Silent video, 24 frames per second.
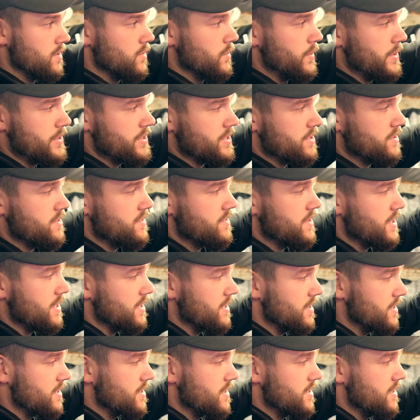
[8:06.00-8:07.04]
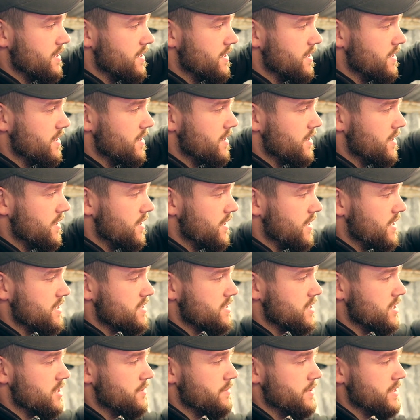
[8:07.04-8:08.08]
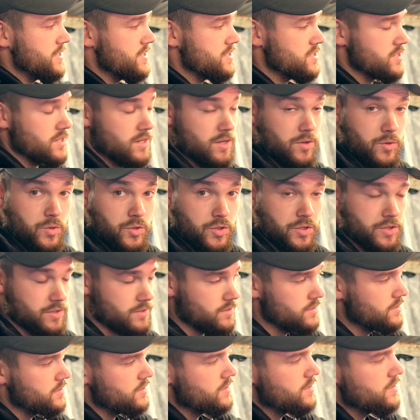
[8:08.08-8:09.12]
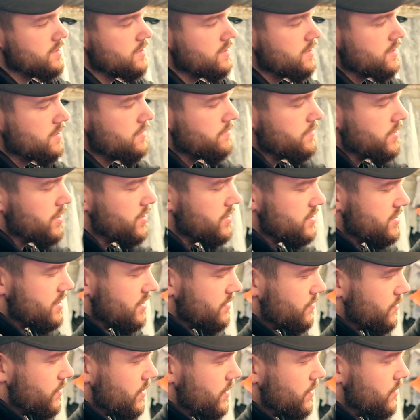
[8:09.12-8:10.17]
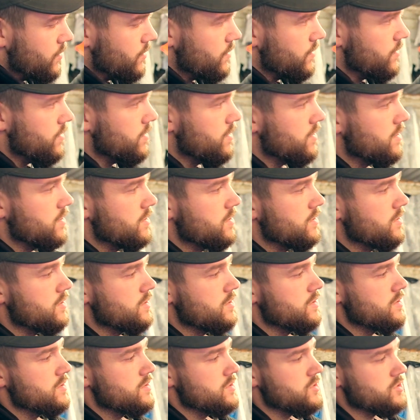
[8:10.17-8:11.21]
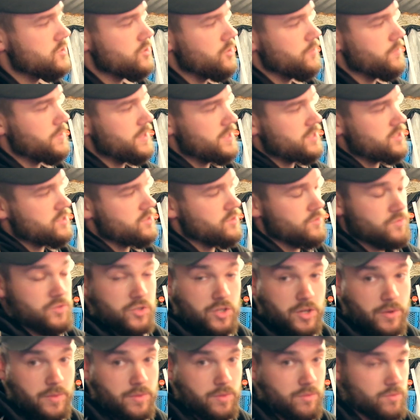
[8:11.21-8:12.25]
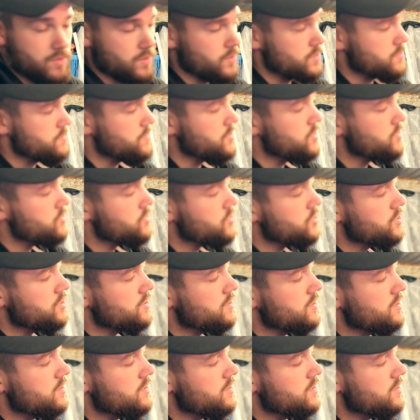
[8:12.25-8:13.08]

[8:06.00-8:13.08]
which I think is going to be the solution, because it will stop this stuff showing through as much.